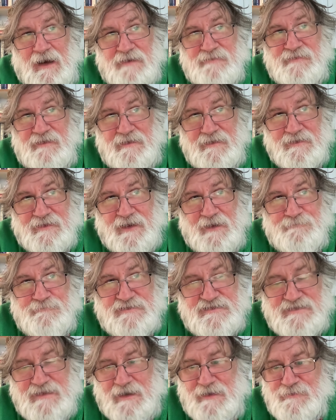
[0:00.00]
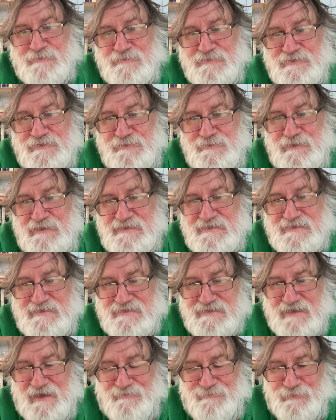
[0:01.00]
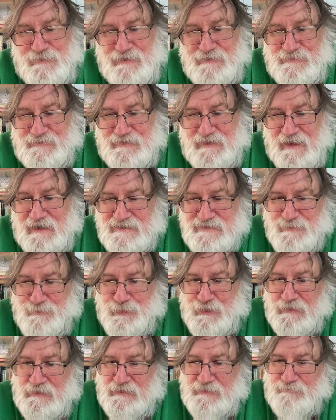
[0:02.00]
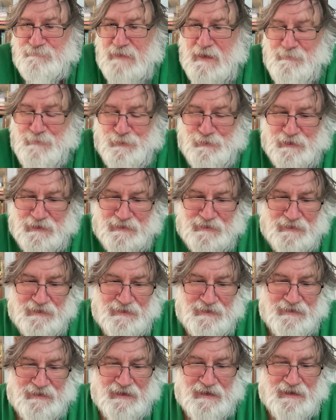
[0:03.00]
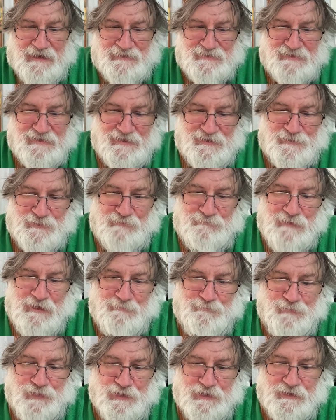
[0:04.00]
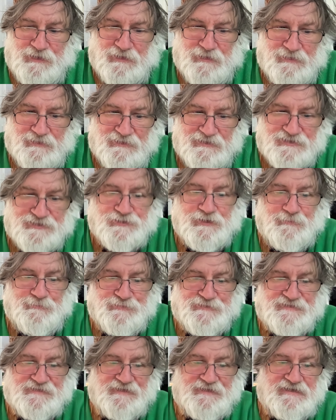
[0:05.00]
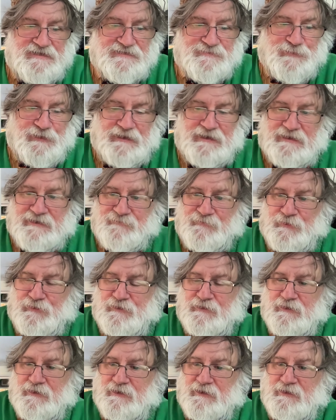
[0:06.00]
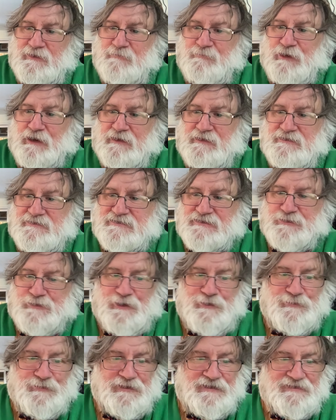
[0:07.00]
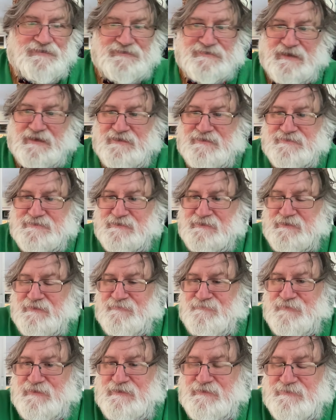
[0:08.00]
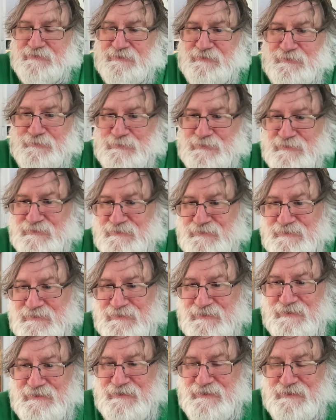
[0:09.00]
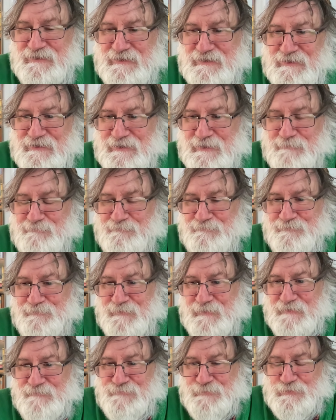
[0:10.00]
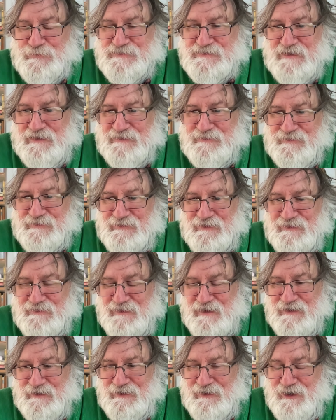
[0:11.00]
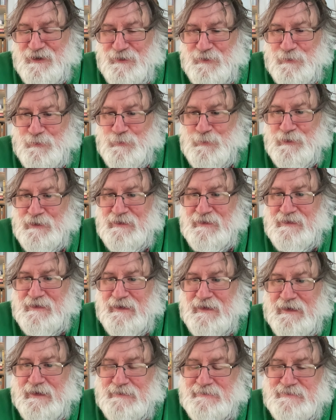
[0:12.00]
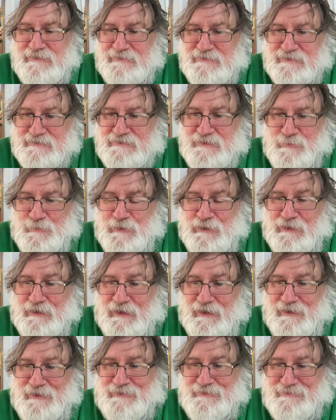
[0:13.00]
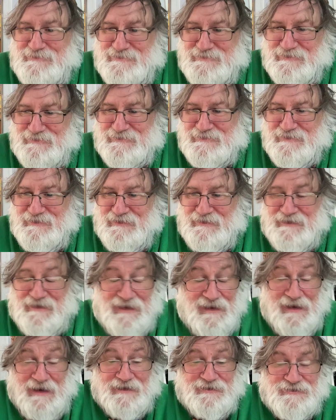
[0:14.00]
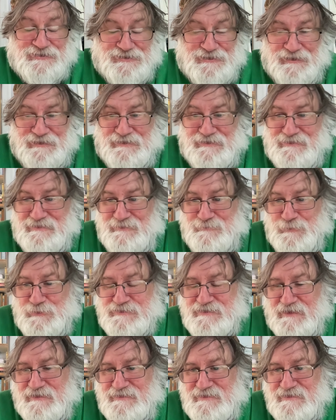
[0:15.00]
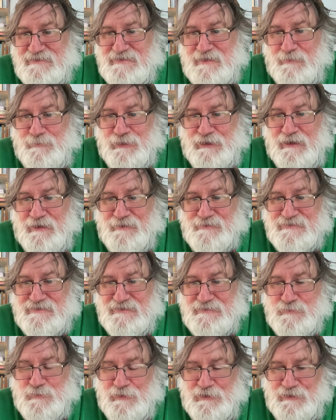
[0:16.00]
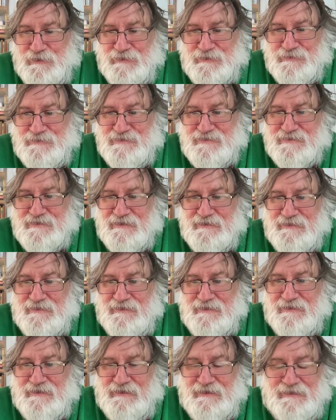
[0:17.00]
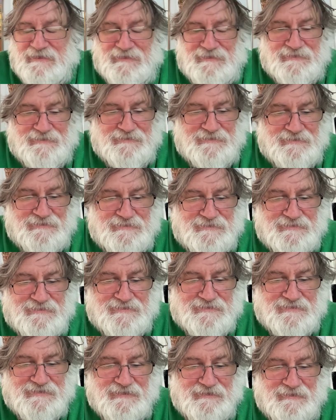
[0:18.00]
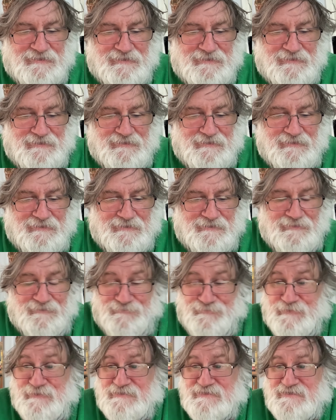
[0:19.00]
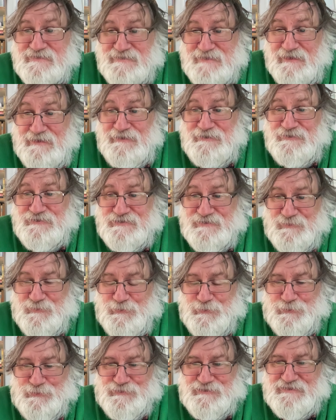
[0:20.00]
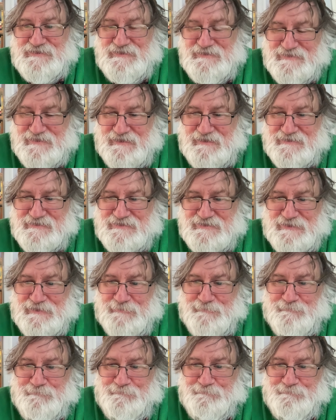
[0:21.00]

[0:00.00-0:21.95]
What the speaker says: think it comes down to his discovery that he has a brilliant memory and can remember scripts that he's been given by his cronies, Isaac Levido and Forsyth and co. And he doesn't realise that actually reciting somebody else's words is the first stage towards disaster.